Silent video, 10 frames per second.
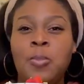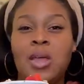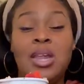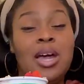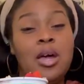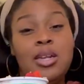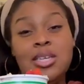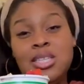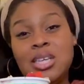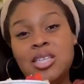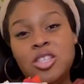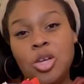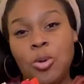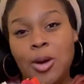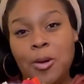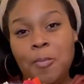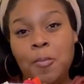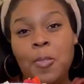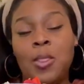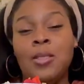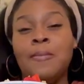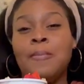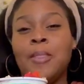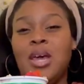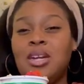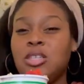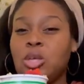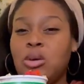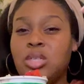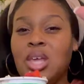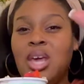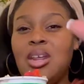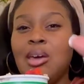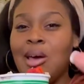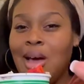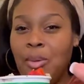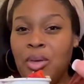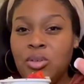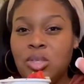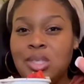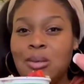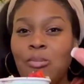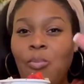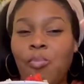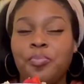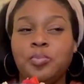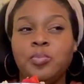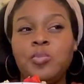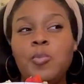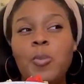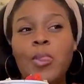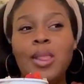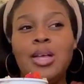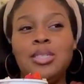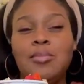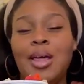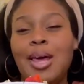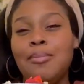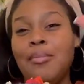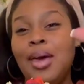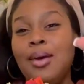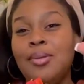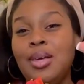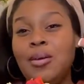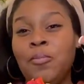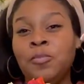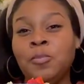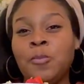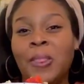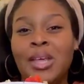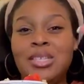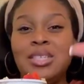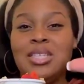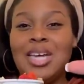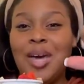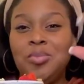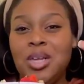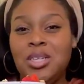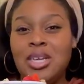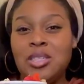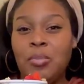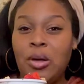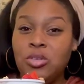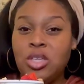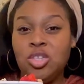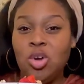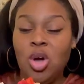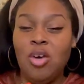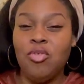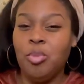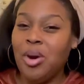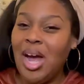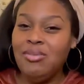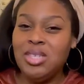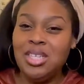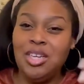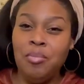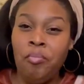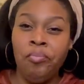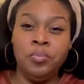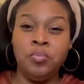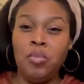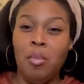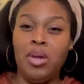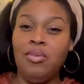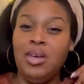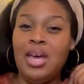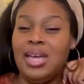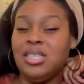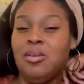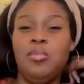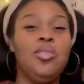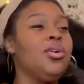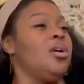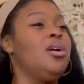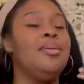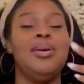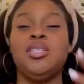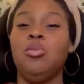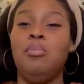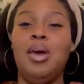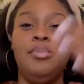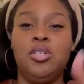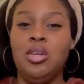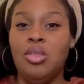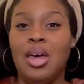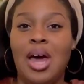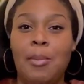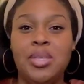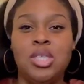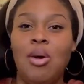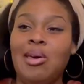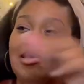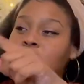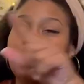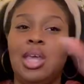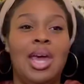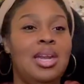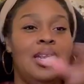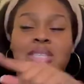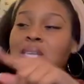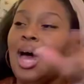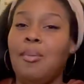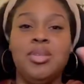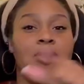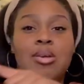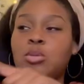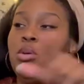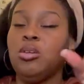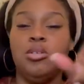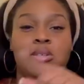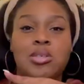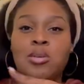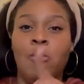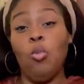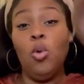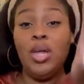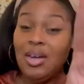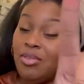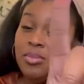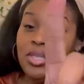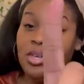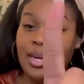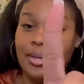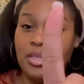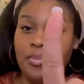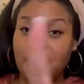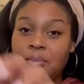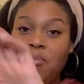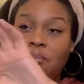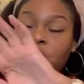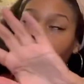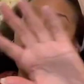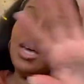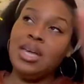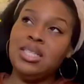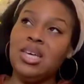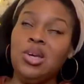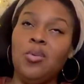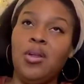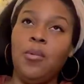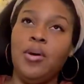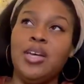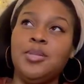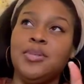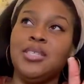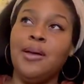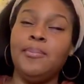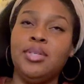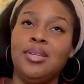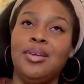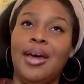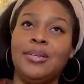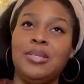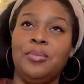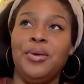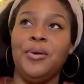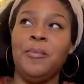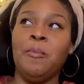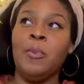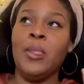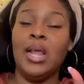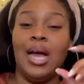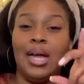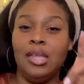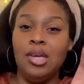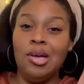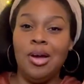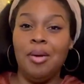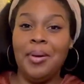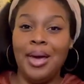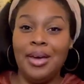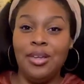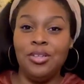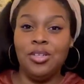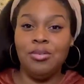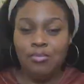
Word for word: And I go to his Instagram and I start scanning comments. Cause I'm like, maybe He's the type that doesn't post his girl for privacy. But if he got some other girl he messing with, maybe she in the comments. So I get to scanning his comments on his pictures. One of them stood out to me. I can't tell you what it was, but some stood out to me. I click on her page.